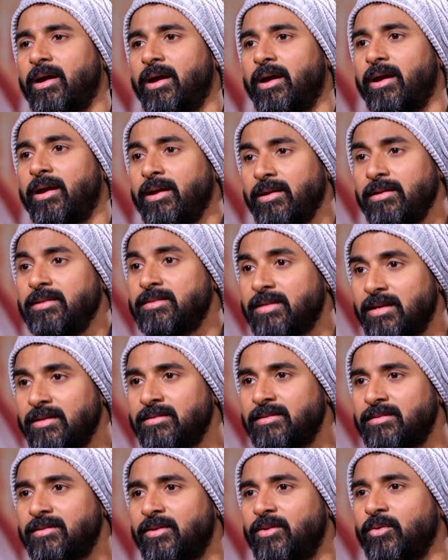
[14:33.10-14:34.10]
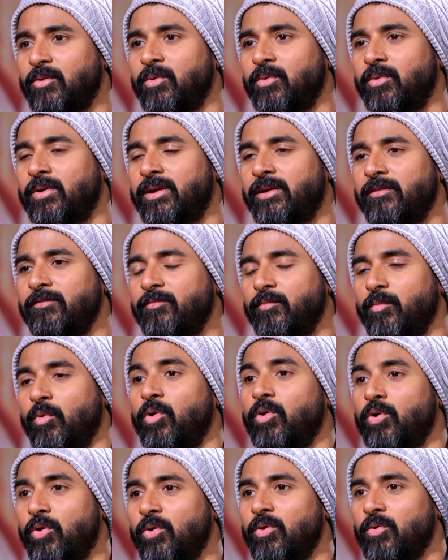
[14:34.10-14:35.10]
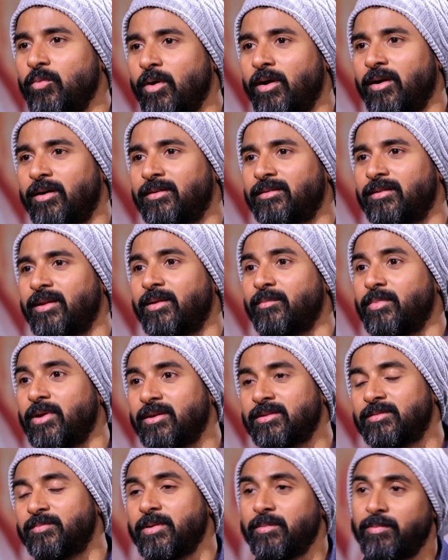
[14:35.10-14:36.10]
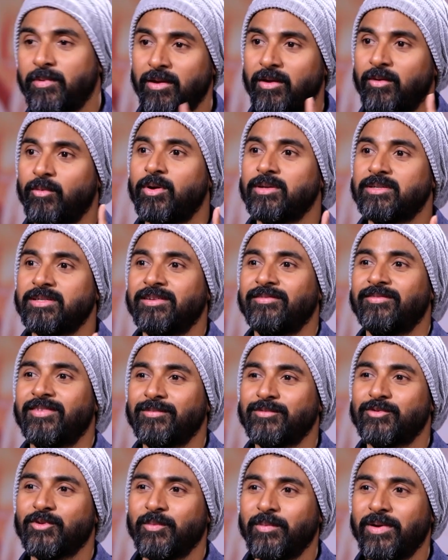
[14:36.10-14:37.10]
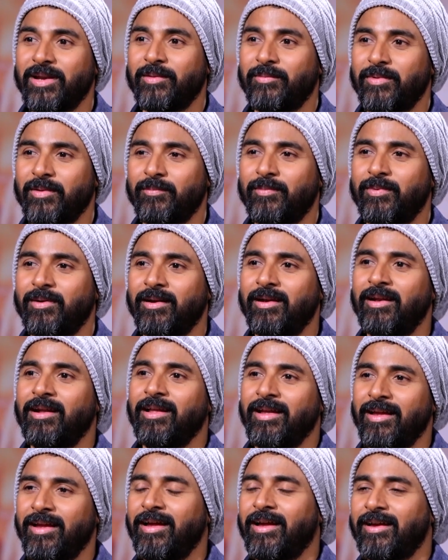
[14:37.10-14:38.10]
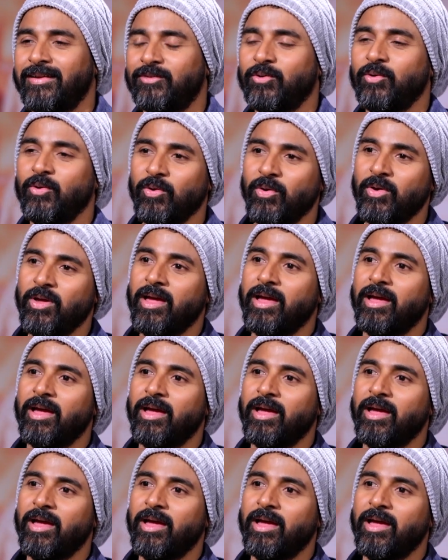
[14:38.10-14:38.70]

hints us to give more good work. People are watching from so many people. So